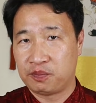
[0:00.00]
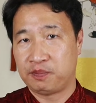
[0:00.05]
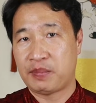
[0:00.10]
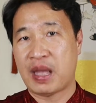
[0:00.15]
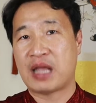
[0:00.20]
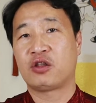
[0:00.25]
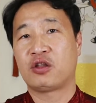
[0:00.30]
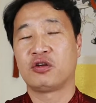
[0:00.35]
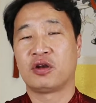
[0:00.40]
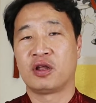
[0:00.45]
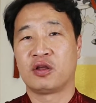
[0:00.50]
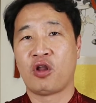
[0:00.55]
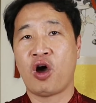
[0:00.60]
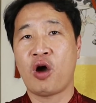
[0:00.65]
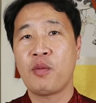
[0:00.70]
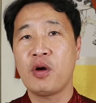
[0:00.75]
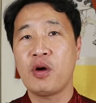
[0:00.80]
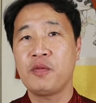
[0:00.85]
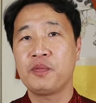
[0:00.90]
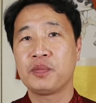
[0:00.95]
back to the
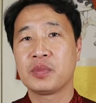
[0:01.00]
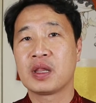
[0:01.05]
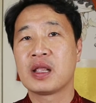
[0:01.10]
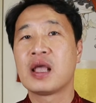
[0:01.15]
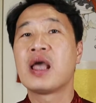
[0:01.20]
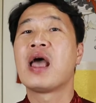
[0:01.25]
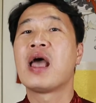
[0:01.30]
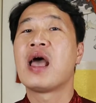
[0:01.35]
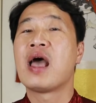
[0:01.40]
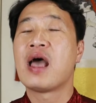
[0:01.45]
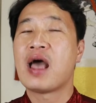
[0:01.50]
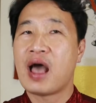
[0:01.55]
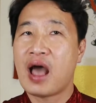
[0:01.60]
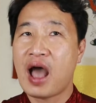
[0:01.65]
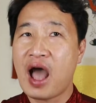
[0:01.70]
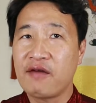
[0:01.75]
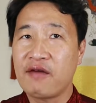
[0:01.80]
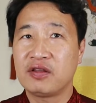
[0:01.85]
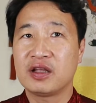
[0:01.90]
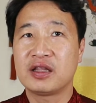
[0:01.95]
normal.
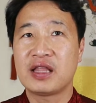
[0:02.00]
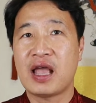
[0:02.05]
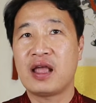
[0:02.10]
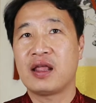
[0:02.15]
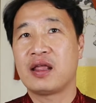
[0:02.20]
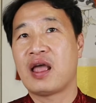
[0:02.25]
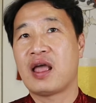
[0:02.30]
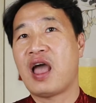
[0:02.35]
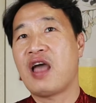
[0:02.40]
After that,